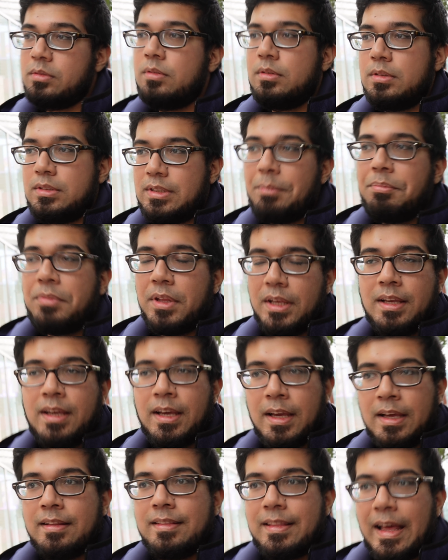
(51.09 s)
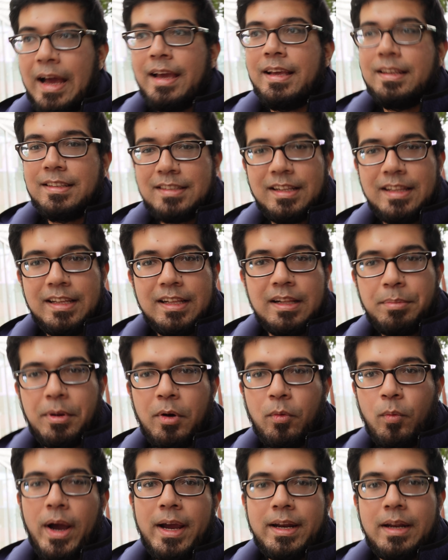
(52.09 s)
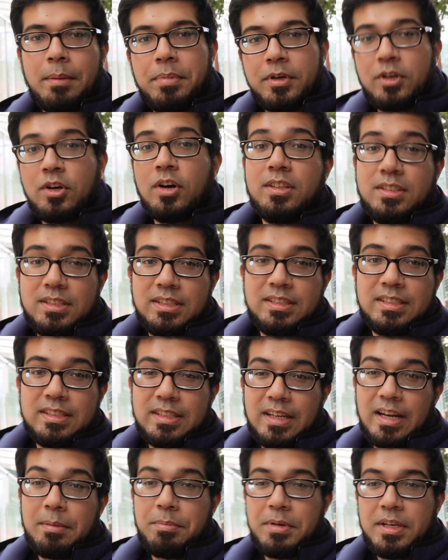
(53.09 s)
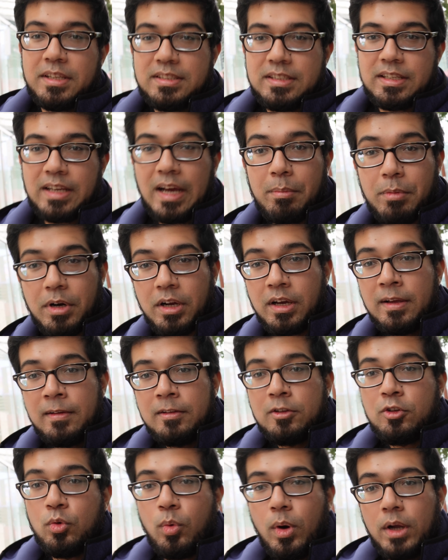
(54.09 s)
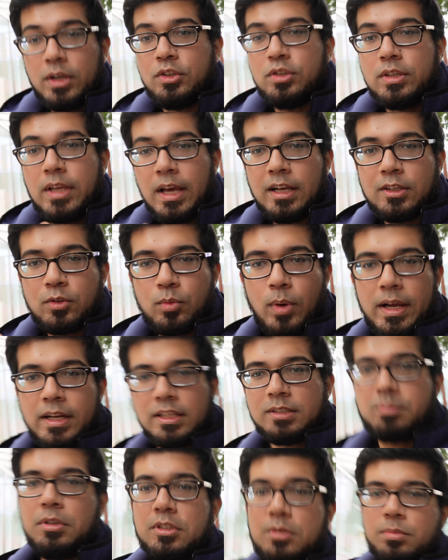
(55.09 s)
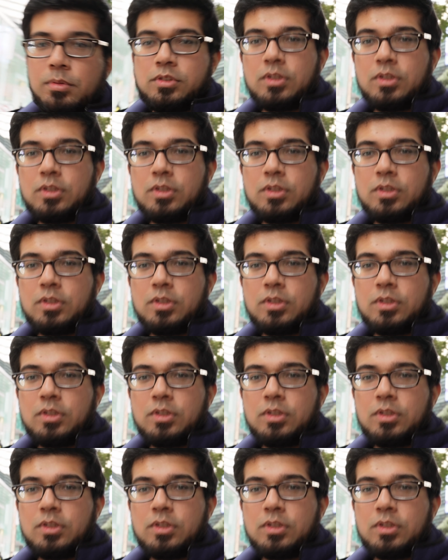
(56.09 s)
something that is a little bit wider. Because this is an APS-C camera, you want to get as wide as possible.